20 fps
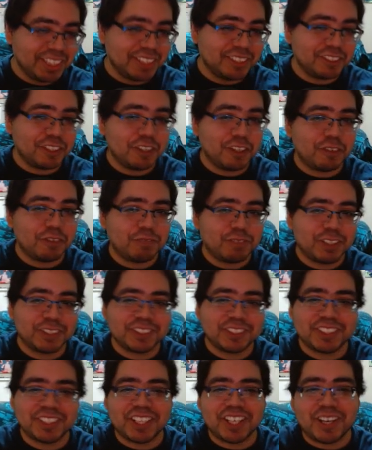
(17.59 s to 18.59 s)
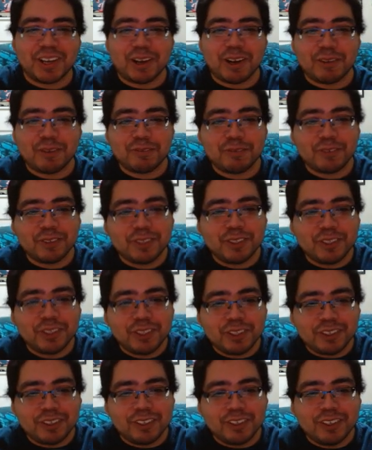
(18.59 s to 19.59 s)
So, first off,
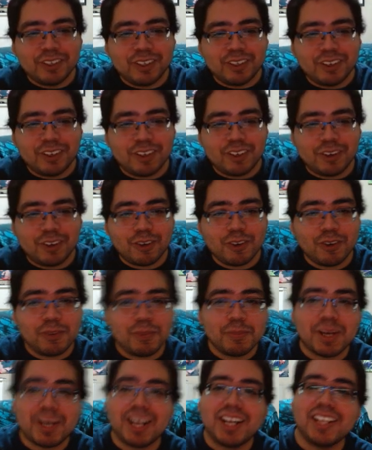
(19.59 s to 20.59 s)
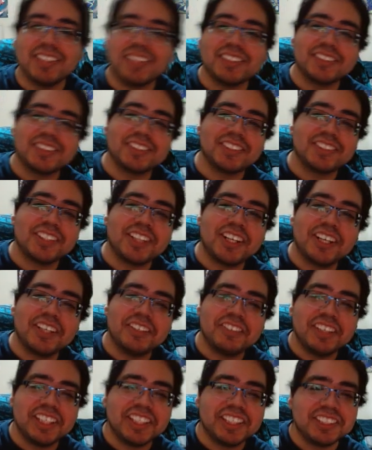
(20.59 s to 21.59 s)
Oban Star
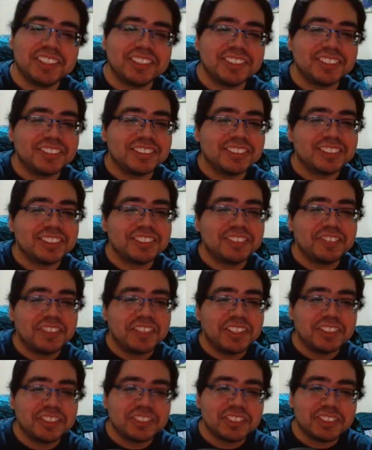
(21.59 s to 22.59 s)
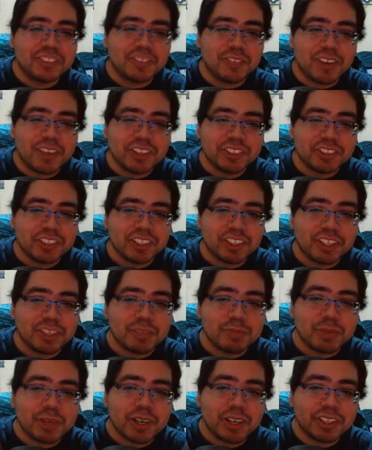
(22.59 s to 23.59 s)
Racers finished watching on
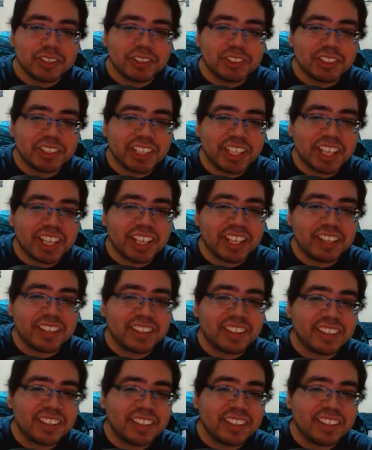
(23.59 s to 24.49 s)
March 8th.